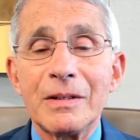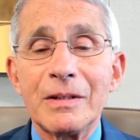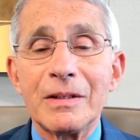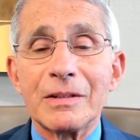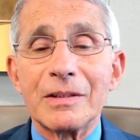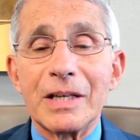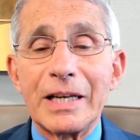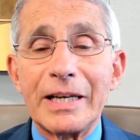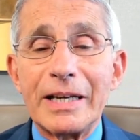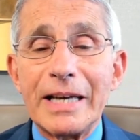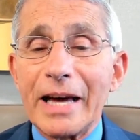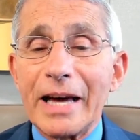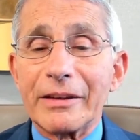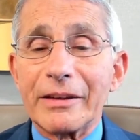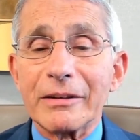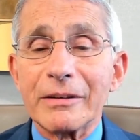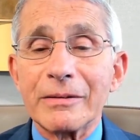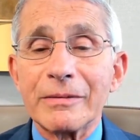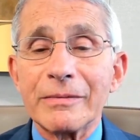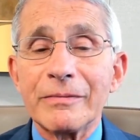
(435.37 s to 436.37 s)

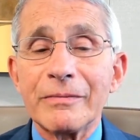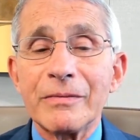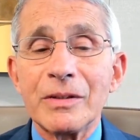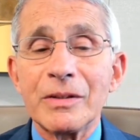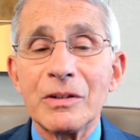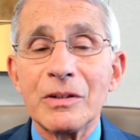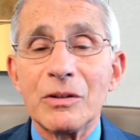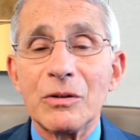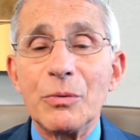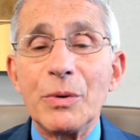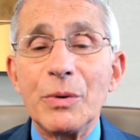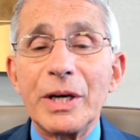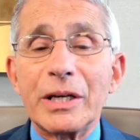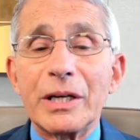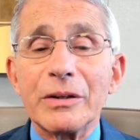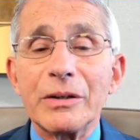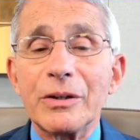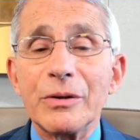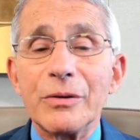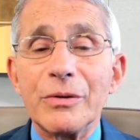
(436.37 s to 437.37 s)
Together, we
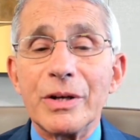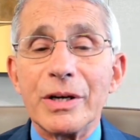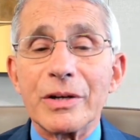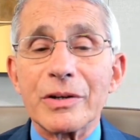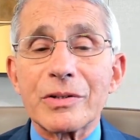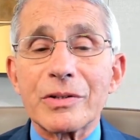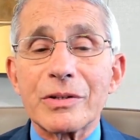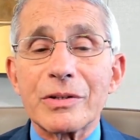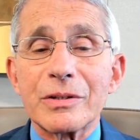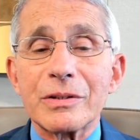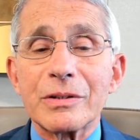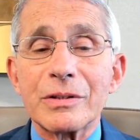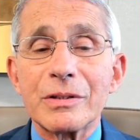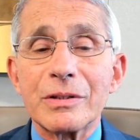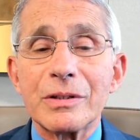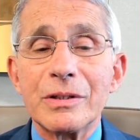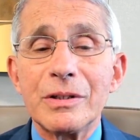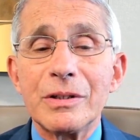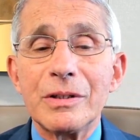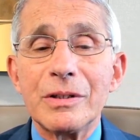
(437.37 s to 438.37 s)
can do this.
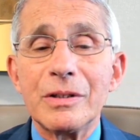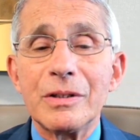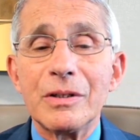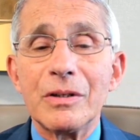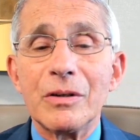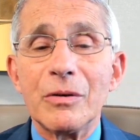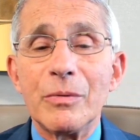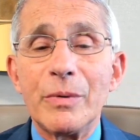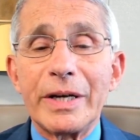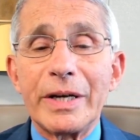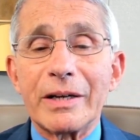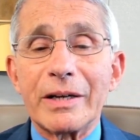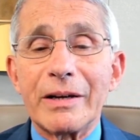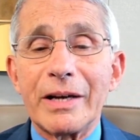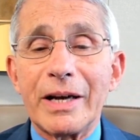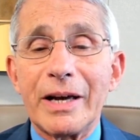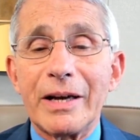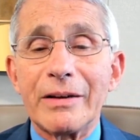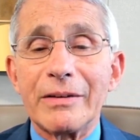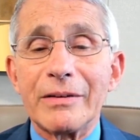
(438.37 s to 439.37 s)
We can
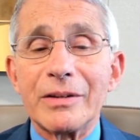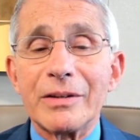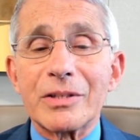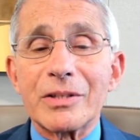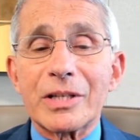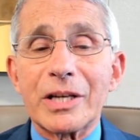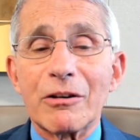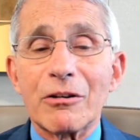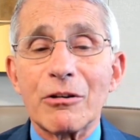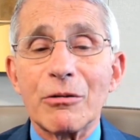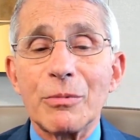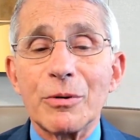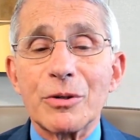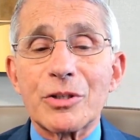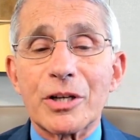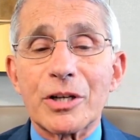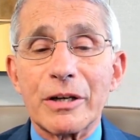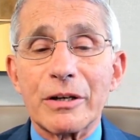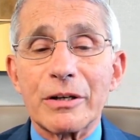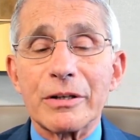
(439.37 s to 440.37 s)
end this terrible
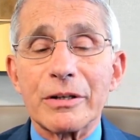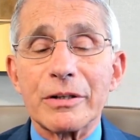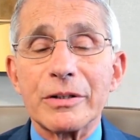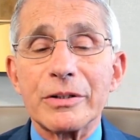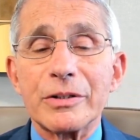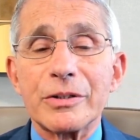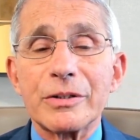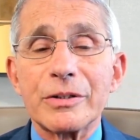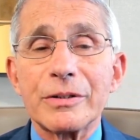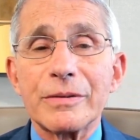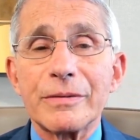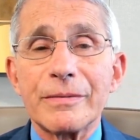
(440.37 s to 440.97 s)
scourge.